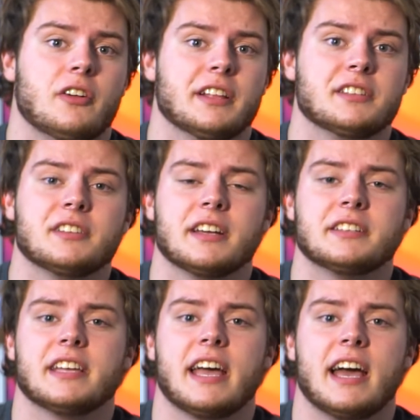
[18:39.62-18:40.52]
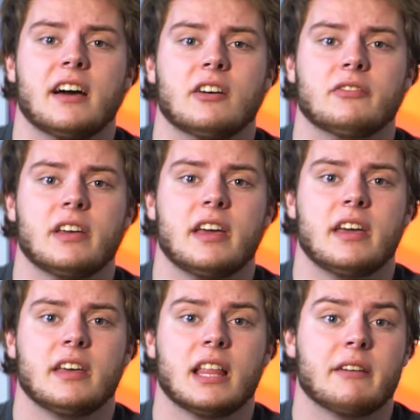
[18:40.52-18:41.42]
it's nice to have
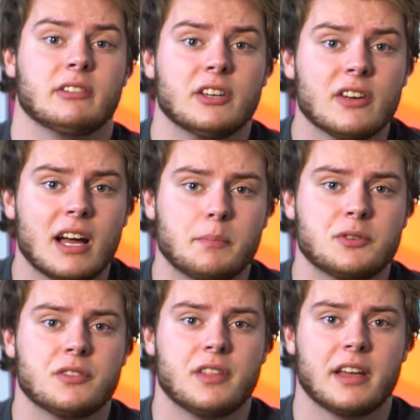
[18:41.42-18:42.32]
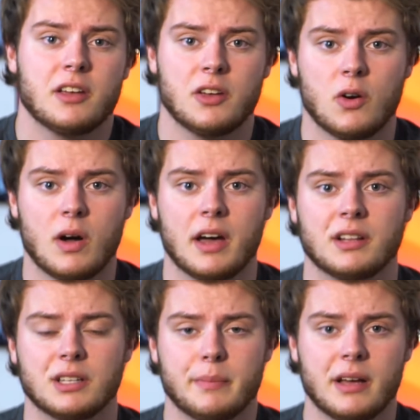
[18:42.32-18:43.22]
a lavalier option that can go on a
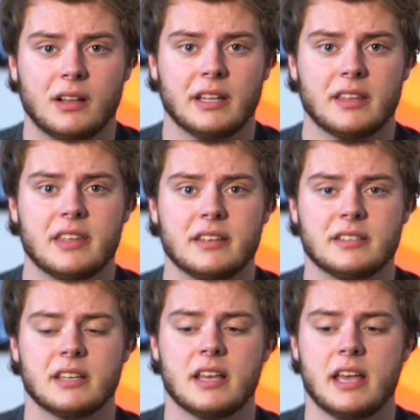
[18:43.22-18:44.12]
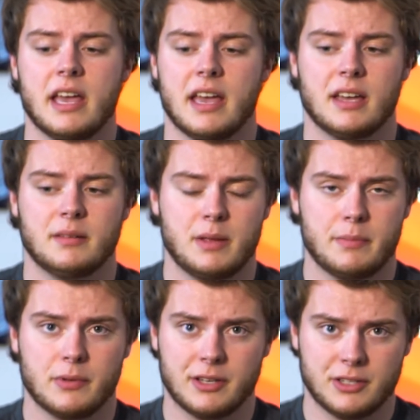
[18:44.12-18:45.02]
lapel like this, and
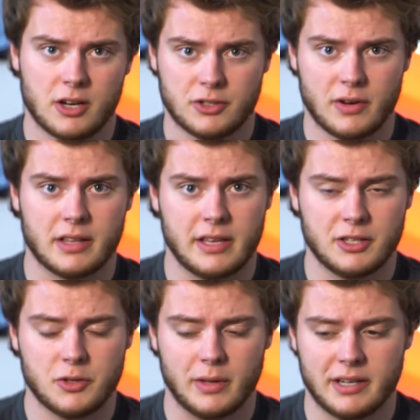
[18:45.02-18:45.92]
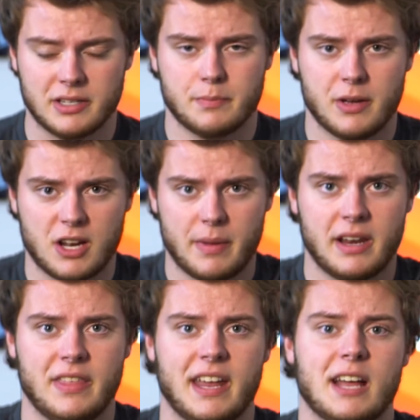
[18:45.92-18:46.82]
people can talk directly into it, and it doesn't pick up any
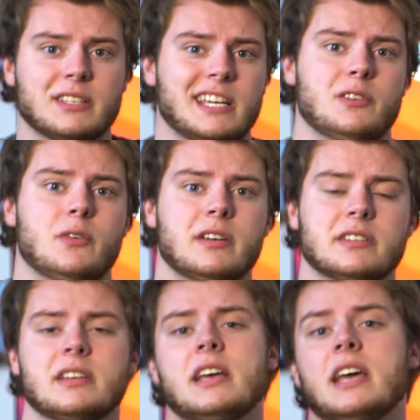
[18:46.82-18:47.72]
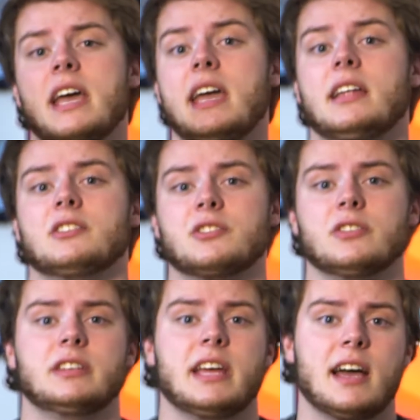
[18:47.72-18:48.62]
of that outside noise. And it's
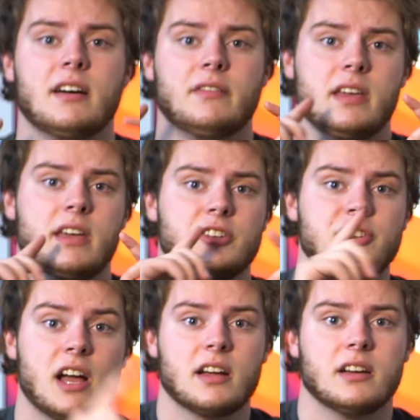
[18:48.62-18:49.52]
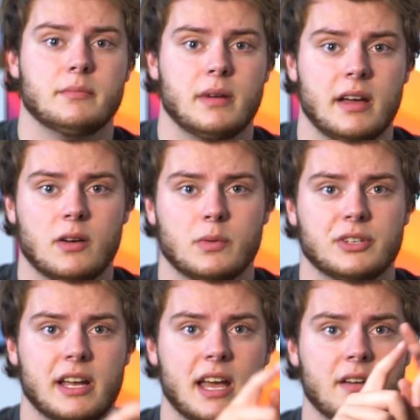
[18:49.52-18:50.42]
good to have a shotgun mic, which
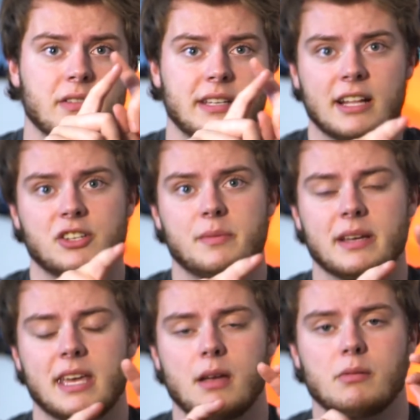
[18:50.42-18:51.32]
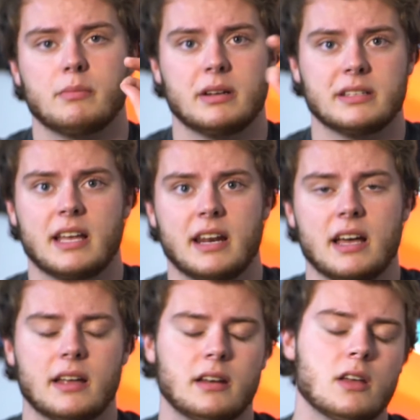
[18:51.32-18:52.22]
I have attached to my camera, but it's not
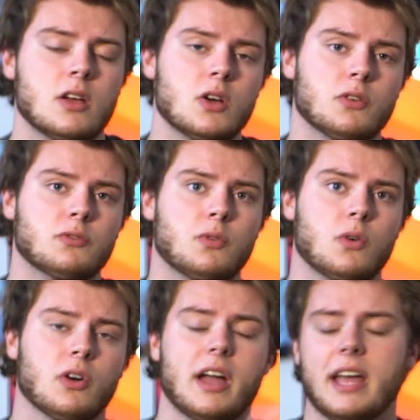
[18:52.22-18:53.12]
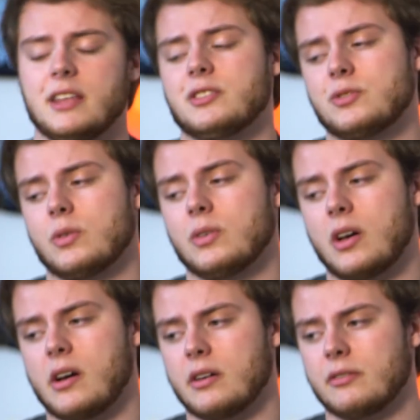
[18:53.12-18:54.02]
on, for any sort
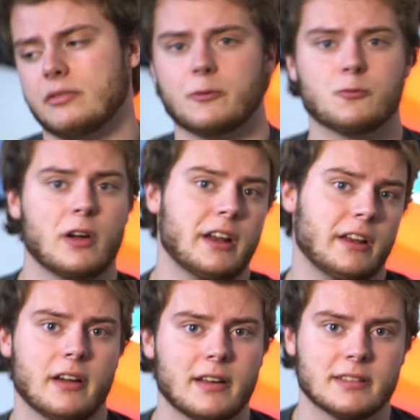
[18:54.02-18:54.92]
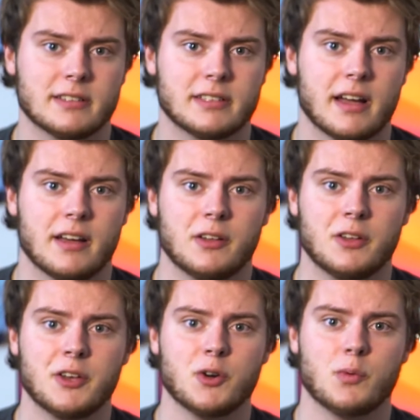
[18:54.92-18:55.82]
of like run and gun style
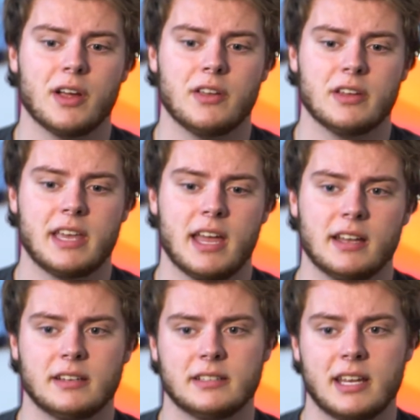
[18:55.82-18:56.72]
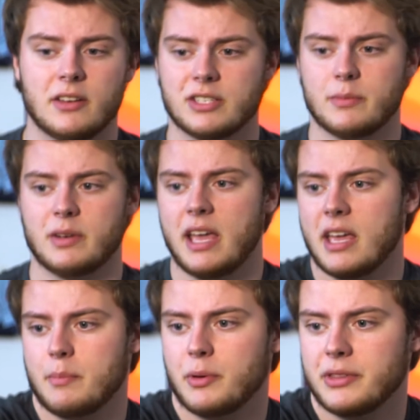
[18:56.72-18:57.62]
where you can't tell someone,
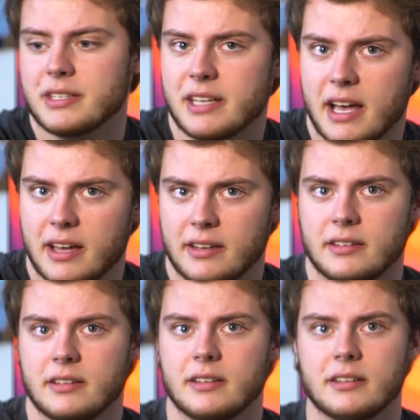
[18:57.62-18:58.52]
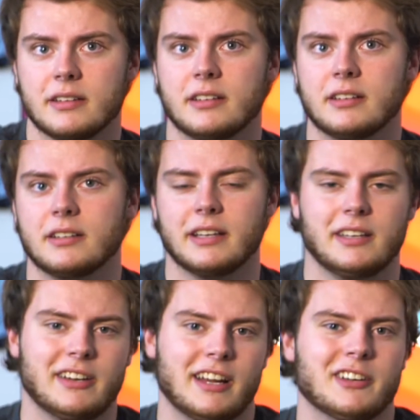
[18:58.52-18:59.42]
hey, put this on.
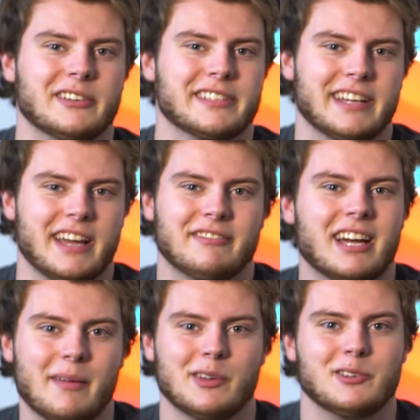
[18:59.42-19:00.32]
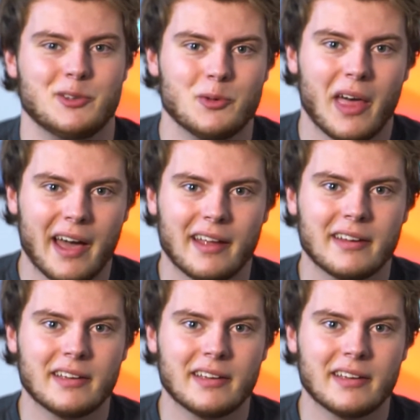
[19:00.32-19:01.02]
Like, you're not always gonna have time to do that.